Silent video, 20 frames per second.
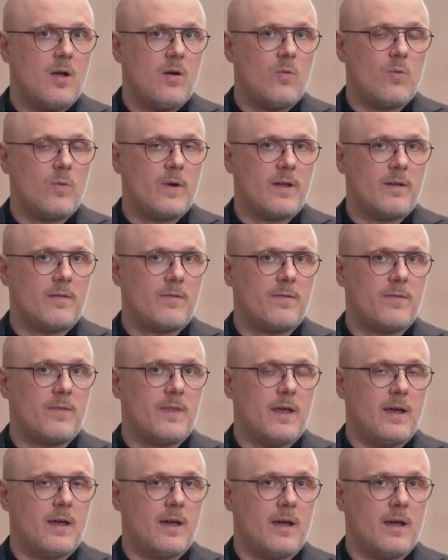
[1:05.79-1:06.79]
with
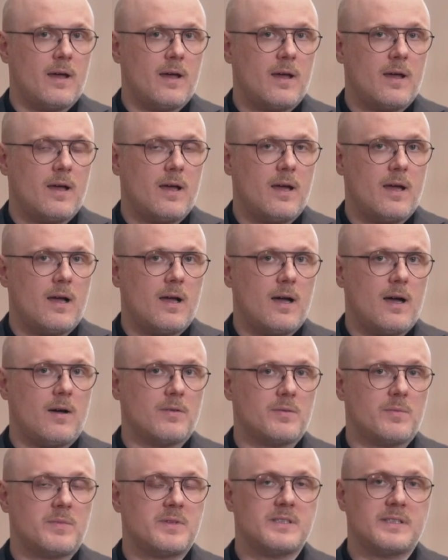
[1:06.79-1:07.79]
the
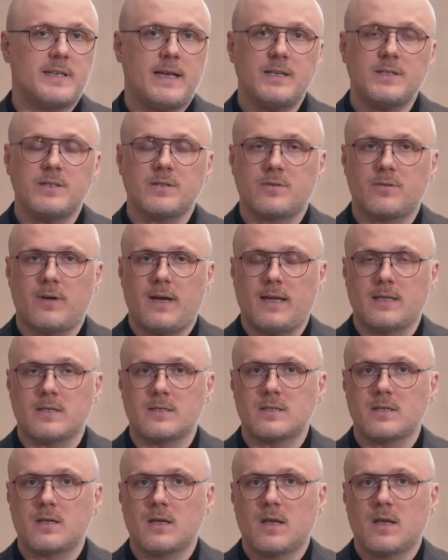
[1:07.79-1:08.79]
automatization trends,